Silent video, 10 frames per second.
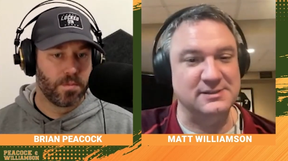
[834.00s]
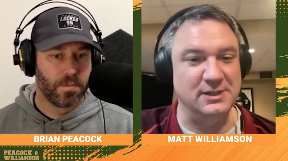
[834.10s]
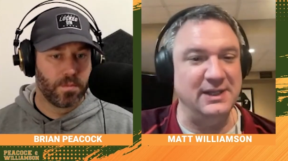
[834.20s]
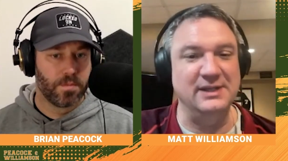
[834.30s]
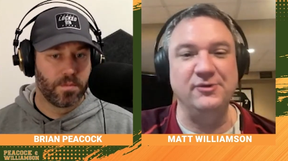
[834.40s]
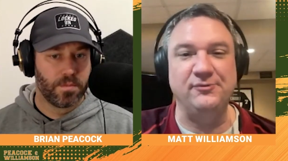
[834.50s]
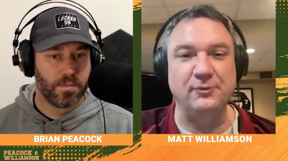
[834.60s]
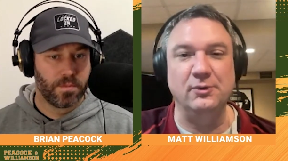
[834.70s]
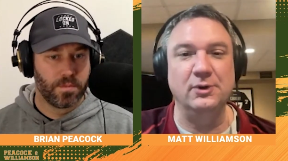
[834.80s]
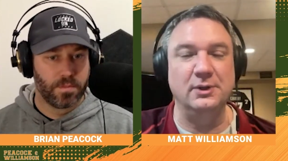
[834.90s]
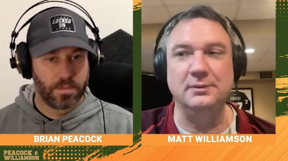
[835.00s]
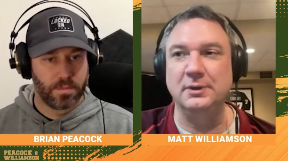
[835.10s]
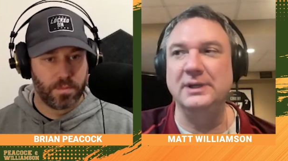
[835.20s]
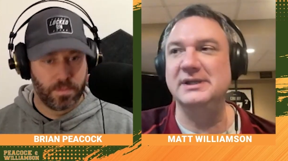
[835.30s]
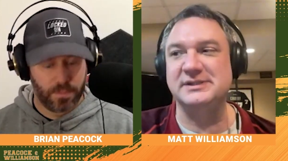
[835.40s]
Speaker 1: going to hit his floor
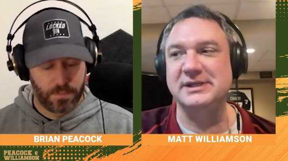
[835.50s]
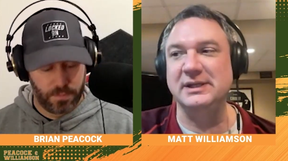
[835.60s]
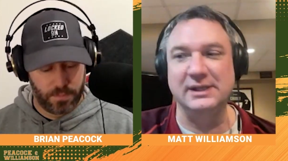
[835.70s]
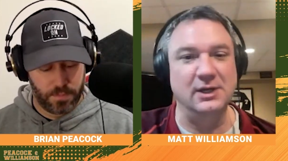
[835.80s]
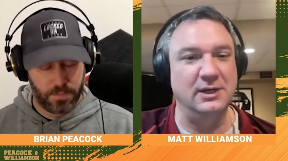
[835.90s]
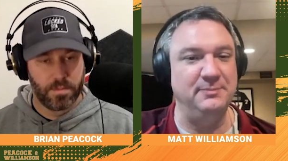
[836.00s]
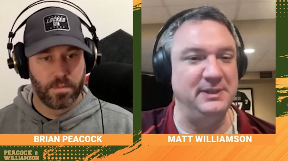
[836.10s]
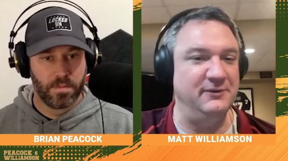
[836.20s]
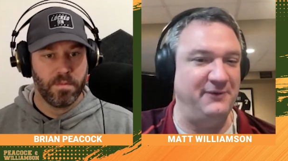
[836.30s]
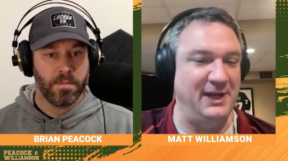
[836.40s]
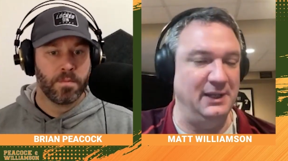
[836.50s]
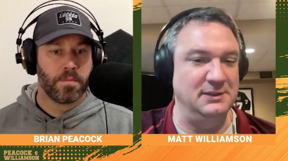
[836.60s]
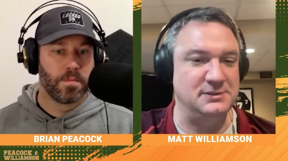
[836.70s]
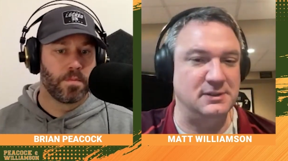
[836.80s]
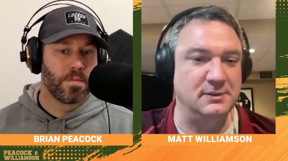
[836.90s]
or his ceiling on being a
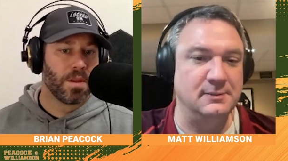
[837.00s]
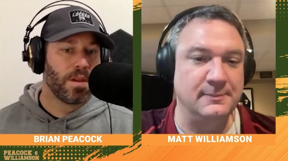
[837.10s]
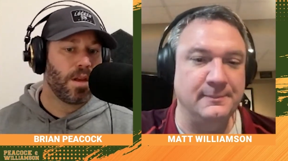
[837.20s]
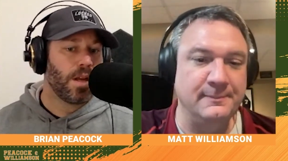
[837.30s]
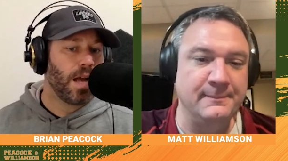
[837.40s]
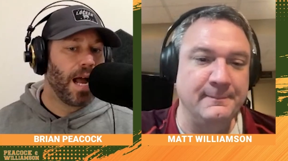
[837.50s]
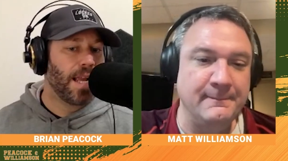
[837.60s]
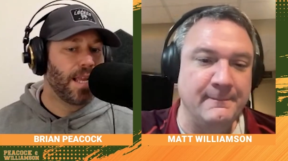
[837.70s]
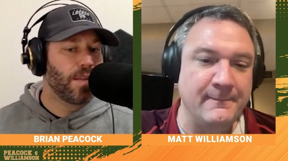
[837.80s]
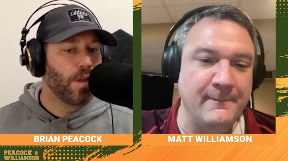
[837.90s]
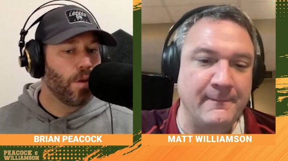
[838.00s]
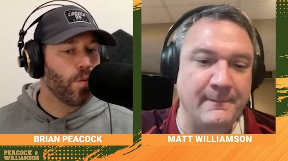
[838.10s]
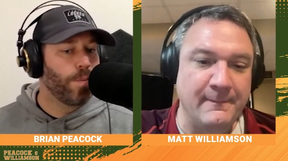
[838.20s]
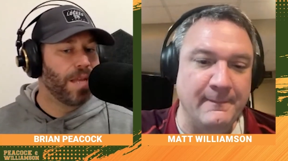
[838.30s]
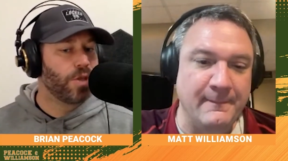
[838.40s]
finalist. I
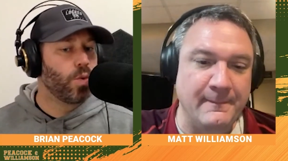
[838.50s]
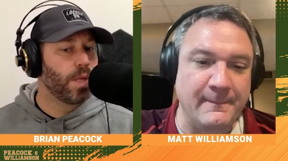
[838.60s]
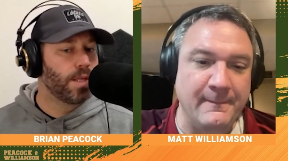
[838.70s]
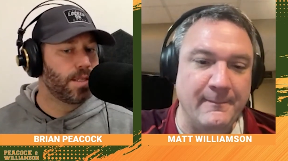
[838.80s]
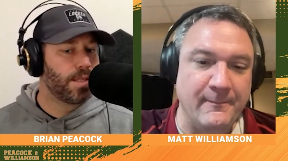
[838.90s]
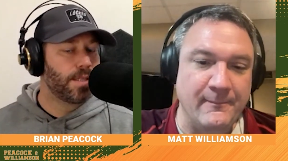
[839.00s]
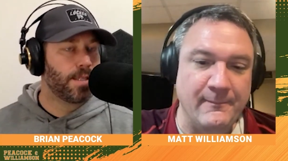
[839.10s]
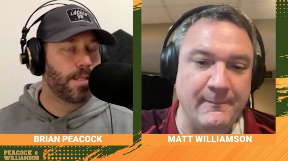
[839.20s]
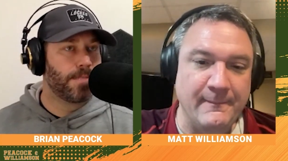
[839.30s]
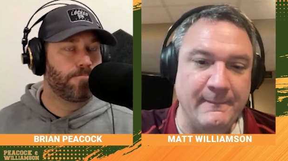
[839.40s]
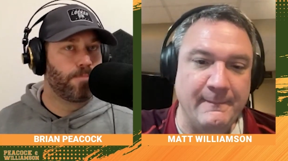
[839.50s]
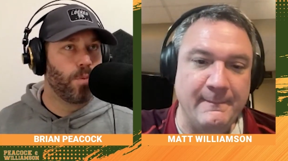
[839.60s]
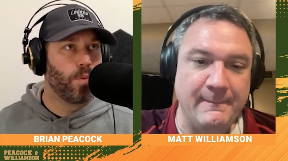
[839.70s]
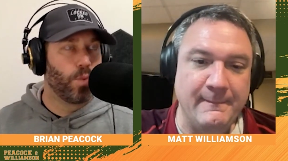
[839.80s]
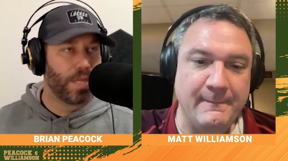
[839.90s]
Patrick Willis
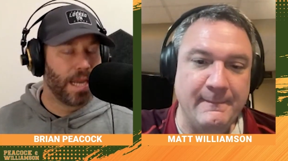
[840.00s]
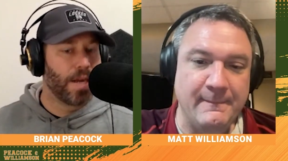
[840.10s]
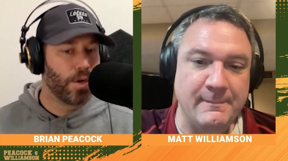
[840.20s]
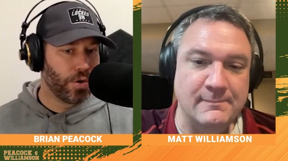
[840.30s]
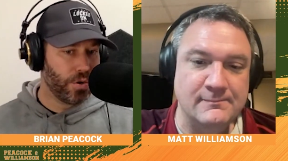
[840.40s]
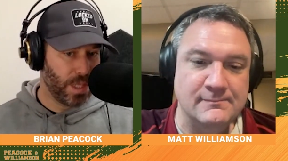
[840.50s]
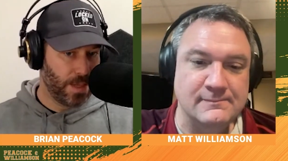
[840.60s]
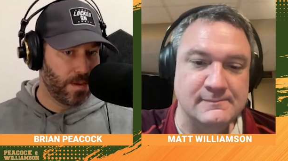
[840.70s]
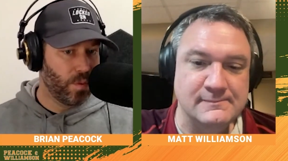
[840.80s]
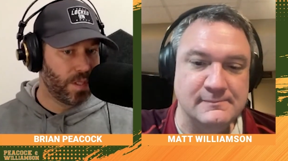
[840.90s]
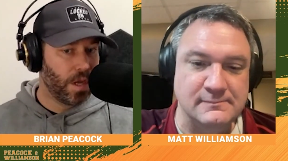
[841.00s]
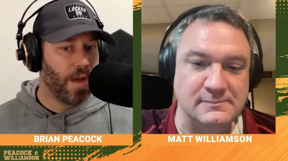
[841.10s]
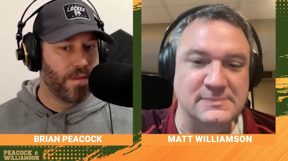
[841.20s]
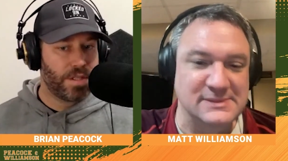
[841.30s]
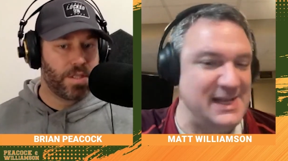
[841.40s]
Speaker 2: retired early, which
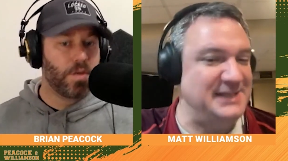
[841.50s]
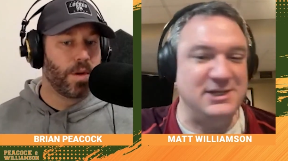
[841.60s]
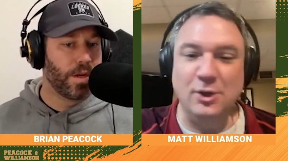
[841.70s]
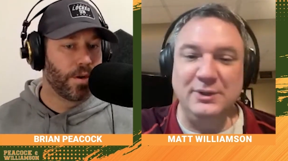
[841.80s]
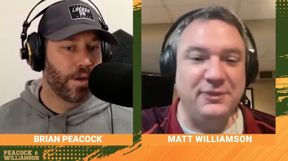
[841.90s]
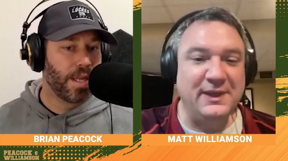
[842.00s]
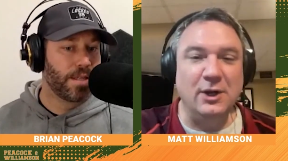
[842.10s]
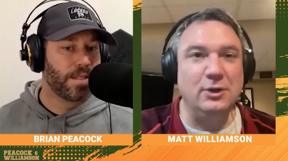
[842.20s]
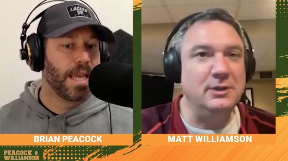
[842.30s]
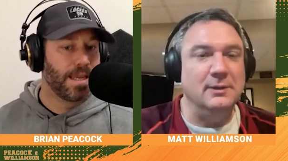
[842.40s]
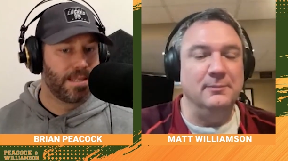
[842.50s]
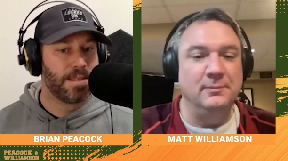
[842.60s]
obviously that's the only thing hurting him.